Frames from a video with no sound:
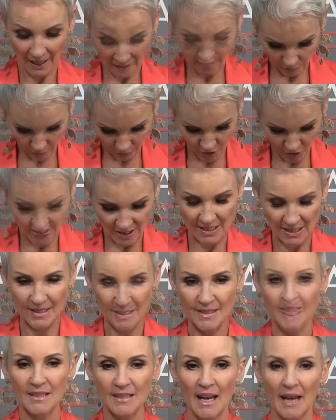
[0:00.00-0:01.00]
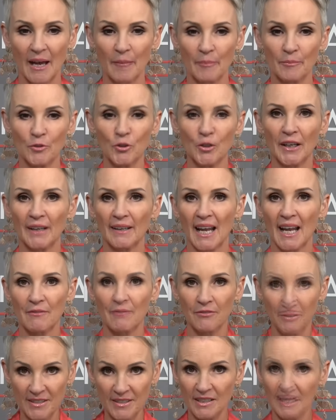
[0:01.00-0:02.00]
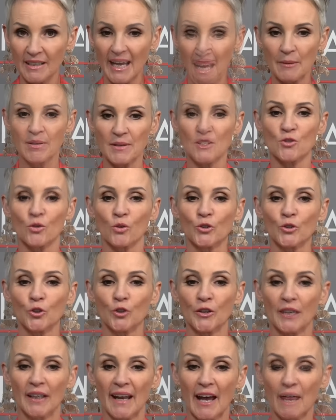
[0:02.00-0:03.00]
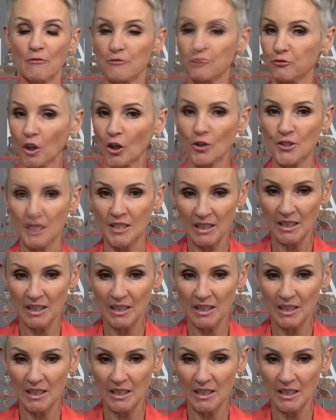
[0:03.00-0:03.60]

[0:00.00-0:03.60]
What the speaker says: Which is you can have fitted camis or you can have floaty.